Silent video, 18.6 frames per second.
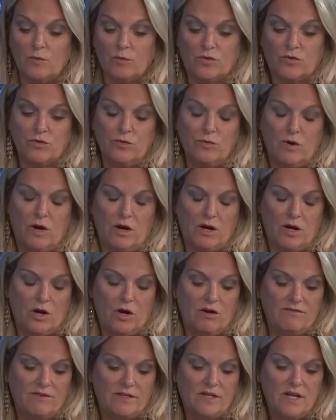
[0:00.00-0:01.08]
through uh,
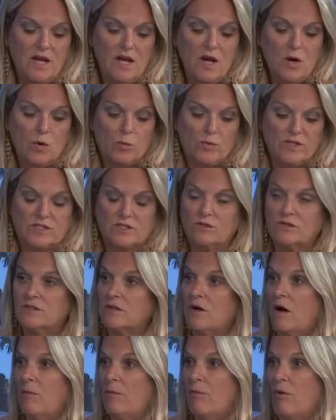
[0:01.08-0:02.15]
COVID, we still
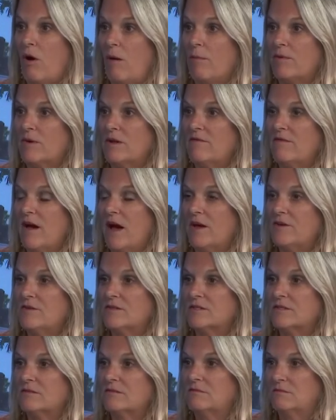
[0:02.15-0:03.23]
saw property
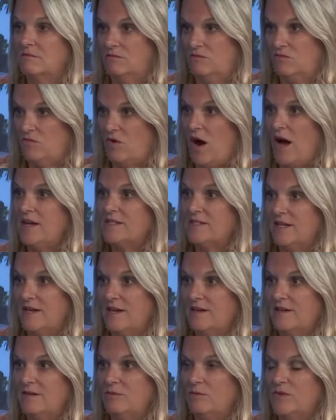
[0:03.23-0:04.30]
values rising.
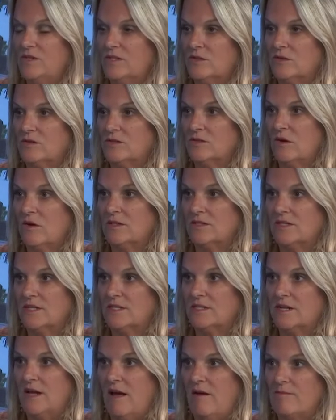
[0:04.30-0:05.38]
Mm-hmm. We still saw a
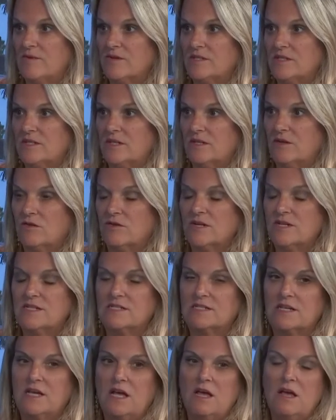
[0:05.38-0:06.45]
six and a half percent increase,
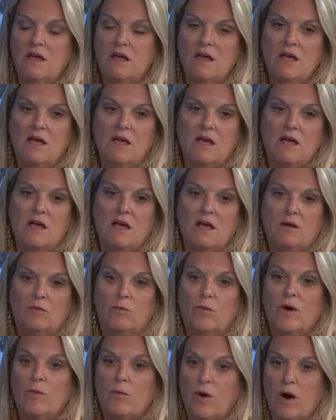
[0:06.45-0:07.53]
and
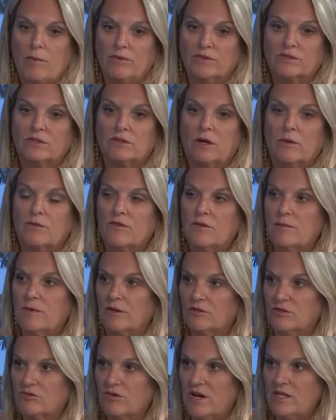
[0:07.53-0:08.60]
we were able to lower the
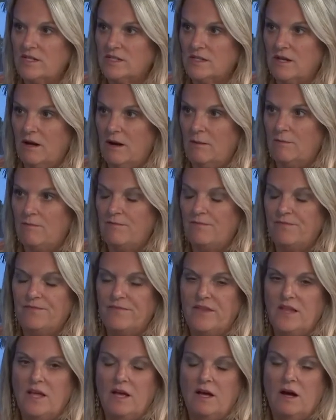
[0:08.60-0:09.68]
millage rate some.
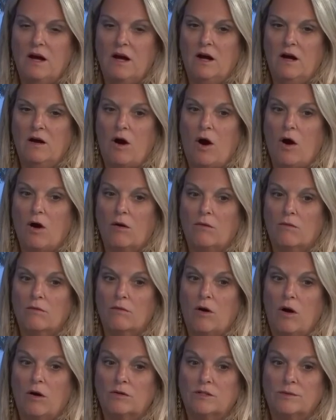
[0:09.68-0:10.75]
Uh, our
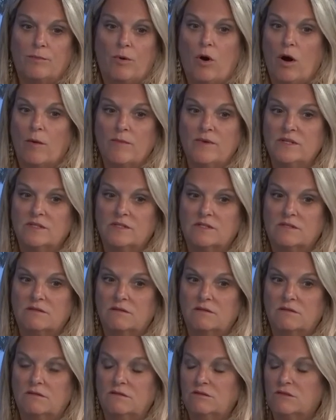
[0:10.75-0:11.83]
our departments
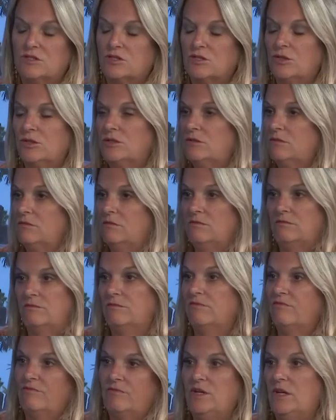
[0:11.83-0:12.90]
stood,
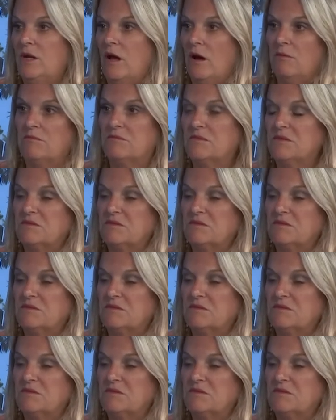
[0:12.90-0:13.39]
you know,